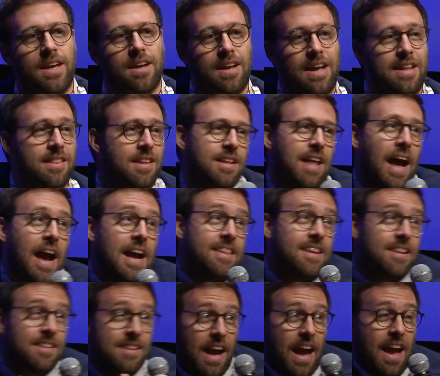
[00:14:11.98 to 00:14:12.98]
Yeah, and I
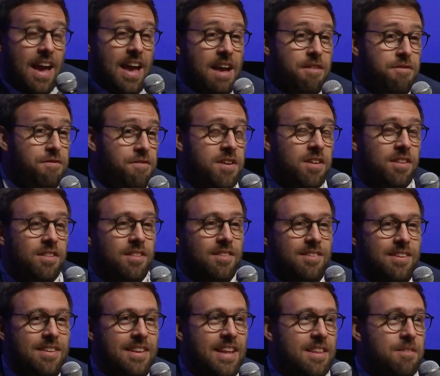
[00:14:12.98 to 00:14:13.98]
think I feel
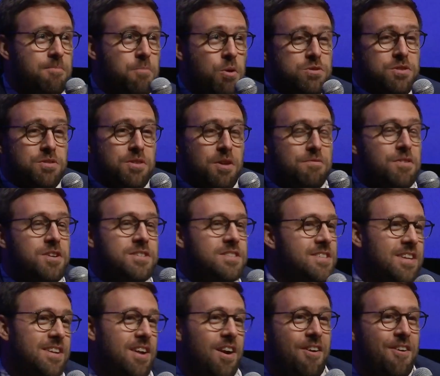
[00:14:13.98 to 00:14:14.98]
that most of
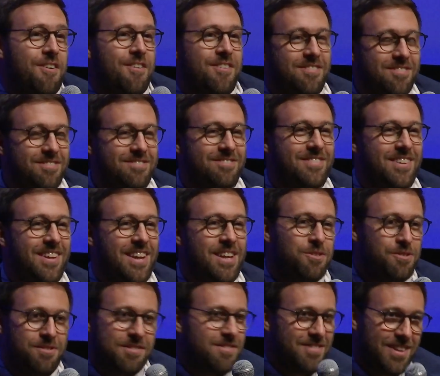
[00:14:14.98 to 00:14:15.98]
us are
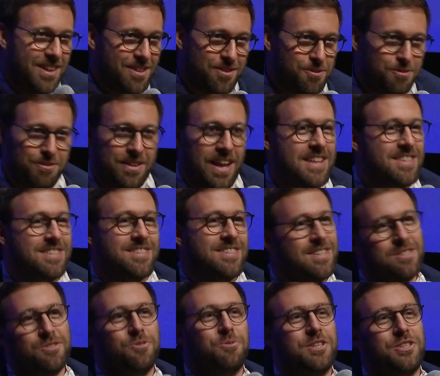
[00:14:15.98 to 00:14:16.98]
into that
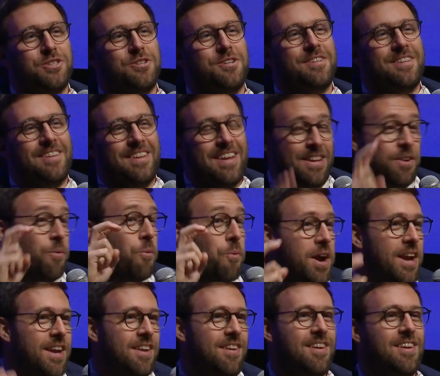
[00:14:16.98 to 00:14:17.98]
situation in a
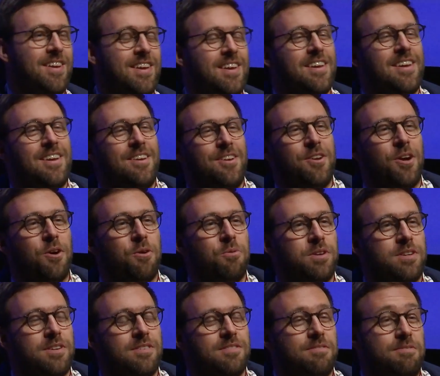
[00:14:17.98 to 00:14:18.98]
way.
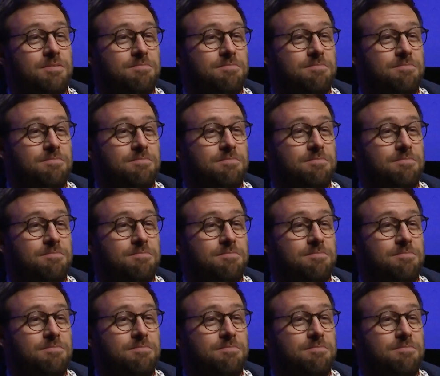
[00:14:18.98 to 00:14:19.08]
We're.